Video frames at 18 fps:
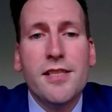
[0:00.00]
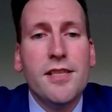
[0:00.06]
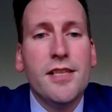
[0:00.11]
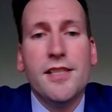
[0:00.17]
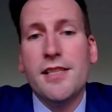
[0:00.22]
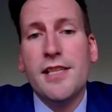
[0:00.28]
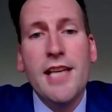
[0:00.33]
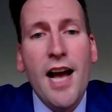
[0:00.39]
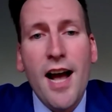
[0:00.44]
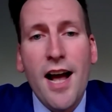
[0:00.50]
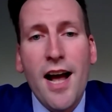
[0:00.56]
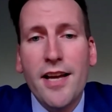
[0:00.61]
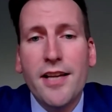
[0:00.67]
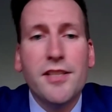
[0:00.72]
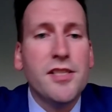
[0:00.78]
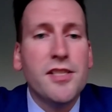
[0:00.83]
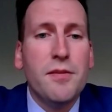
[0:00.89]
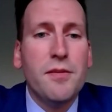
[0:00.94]
it's the eye
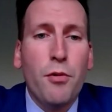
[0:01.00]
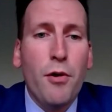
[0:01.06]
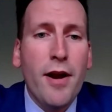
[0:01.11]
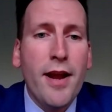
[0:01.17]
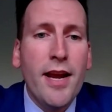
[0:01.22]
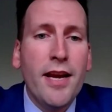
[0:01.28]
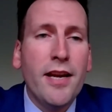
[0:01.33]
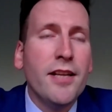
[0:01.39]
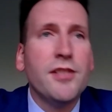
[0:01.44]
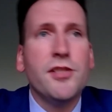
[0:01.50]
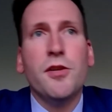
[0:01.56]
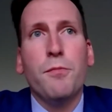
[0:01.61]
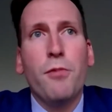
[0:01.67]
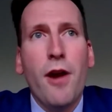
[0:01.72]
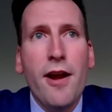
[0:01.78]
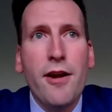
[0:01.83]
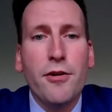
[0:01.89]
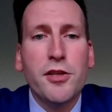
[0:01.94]
it's the brain it's your
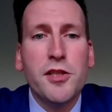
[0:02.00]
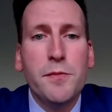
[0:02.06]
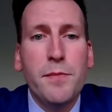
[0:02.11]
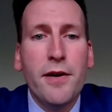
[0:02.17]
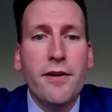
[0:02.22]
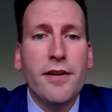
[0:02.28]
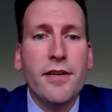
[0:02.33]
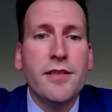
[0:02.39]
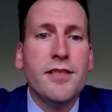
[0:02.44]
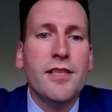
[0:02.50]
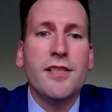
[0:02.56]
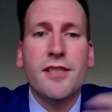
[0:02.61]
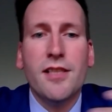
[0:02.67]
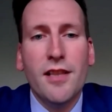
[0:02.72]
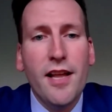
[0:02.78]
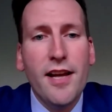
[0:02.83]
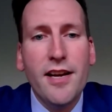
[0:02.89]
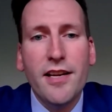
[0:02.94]
prior experience it's
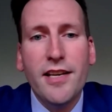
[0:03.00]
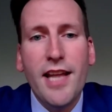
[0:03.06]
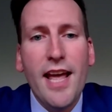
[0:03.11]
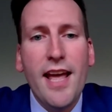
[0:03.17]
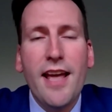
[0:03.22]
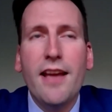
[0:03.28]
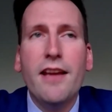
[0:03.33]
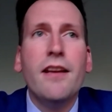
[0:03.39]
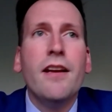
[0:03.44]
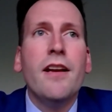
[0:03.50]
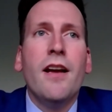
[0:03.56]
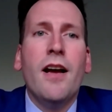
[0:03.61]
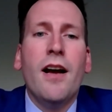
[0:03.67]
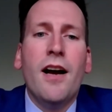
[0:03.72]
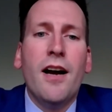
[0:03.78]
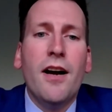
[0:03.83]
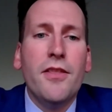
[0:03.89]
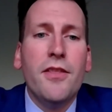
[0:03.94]
light of day
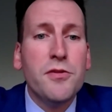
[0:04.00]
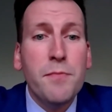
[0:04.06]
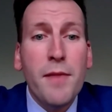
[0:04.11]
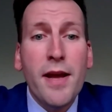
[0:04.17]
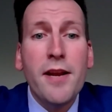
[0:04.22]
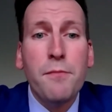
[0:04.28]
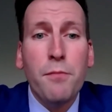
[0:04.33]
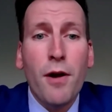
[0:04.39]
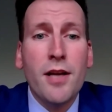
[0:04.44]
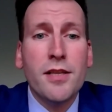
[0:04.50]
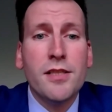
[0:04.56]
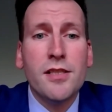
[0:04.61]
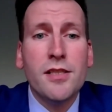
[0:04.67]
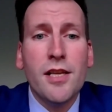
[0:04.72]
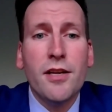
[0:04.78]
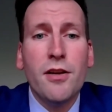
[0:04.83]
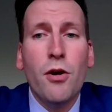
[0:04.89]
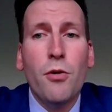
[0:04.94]
uh, there's many processes
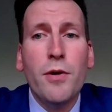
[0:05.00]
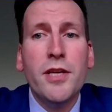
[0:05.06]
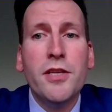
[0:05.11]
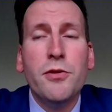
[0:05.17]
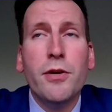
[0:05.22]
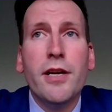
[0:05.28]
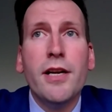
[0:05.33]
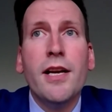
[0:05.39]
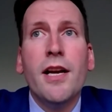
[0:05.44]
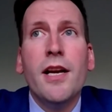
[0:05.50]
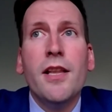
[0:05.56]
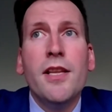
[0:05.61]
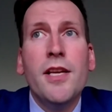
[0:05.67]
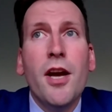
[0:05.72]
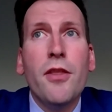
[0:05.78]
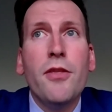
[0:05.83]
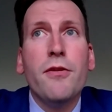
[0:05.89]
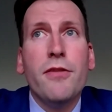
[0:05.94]
that go into it the
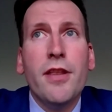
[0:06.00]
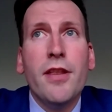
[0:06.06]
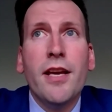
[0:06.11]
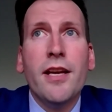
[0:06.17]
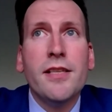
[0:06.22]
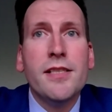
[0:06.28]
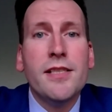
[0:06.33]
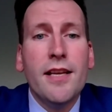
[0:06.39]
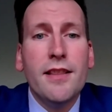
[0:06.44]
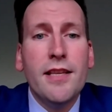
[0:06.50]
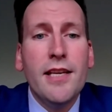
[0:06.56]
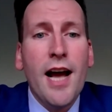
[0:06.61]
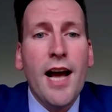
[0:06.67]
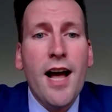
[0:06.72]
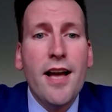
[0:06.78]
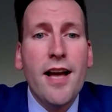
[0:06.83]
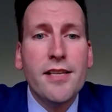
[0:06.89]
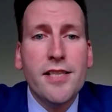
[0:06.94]
other thing is that the
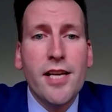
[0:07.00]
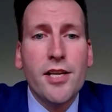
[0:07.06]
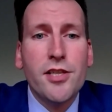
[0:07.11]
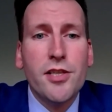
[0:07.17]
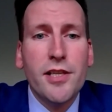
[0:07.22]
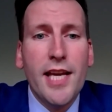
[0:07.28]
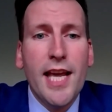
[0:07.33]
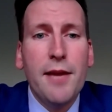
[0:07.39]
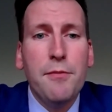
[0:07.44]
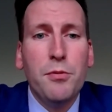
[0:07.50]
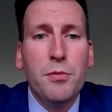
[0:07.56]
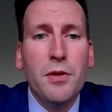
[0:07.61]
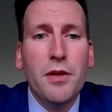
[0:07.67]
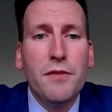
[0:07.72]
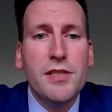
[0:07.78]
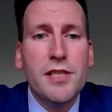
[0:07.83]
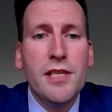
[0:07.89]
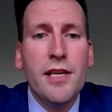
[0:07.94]
eye is actually capable
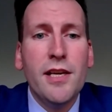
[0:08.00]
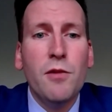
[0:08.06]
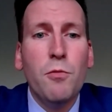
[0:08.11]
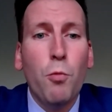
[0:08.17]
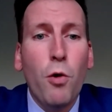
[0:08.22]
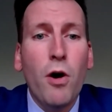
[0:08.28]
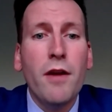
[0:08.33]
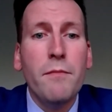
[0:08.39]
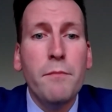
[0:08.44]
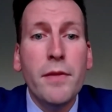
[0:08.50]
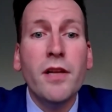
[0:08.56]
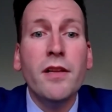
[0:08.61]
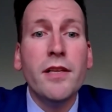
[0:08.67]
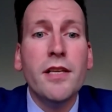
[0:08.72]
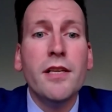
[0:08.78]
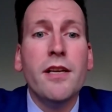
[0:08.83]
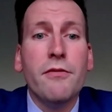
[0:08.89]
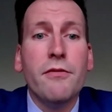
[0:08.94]
of seeing 1
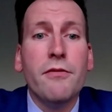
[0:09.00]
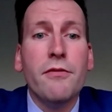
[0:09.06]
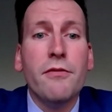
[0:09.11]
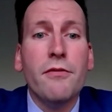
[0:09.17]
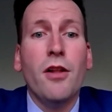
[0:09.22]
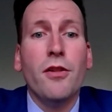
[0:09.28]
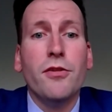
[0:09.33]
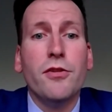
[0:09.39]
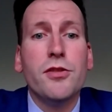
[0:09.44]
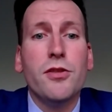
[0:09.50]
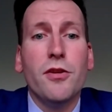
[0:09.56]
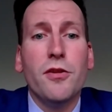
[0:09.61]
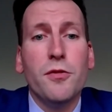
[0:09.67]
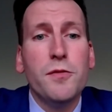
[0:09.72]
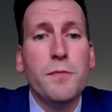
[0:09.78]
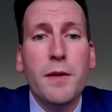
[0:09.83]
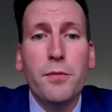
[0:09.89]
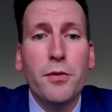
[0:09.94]
million different colors so
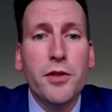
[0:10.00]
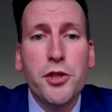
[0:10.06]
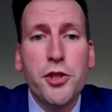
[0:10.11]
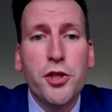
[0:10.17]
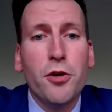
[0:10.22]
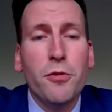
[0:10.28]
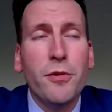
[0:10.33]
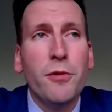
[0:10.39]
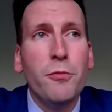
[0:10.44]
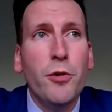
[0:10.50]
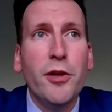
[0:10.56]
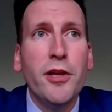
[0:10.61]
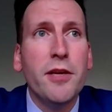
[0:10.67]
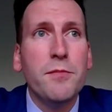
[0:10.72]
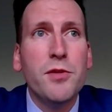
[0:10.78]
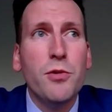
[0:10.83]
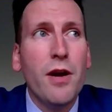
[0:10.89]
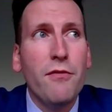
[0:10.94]
those people at sherwin
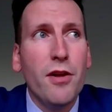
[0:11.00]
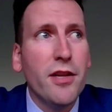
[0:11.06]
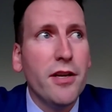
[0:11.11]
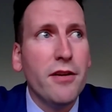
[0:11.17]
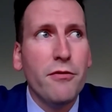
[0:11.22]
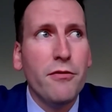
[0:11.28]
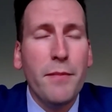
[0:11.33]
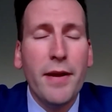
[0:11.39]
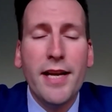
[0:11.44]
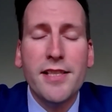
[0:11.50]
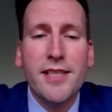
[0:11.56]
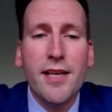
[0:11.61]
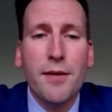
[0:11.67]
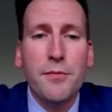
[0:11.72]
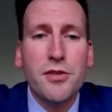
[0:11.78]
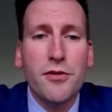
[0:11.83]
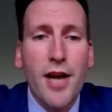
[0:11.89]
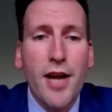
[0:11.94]
williams who have all the different paint
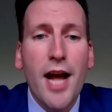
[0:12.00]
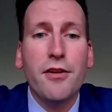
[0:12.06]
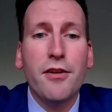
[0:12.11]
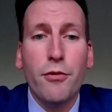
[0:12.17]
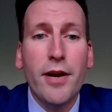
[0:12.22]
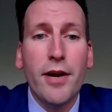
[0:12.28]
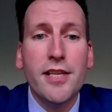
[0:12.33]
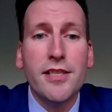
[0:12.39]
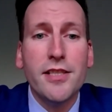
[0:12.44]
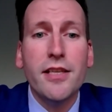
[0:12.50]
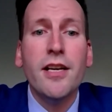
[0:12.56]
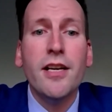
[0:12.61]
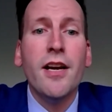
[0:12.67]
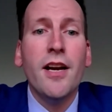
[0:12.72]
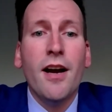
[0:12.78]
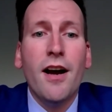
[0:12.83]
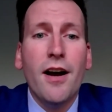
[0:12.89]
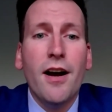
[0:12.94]
samples are not crazy
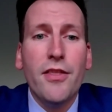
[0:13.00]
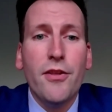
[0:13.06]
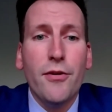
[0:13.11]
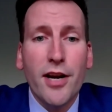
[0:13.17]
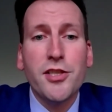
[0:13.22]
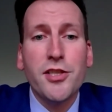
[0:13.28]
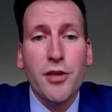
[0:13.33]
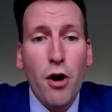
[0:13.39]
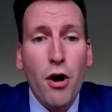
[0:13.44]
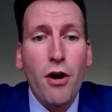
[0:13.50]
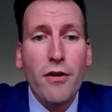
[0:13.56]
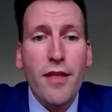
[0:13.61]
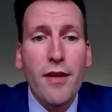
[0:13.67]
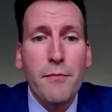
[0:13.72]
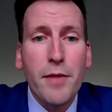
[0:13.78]
uh, there actually are that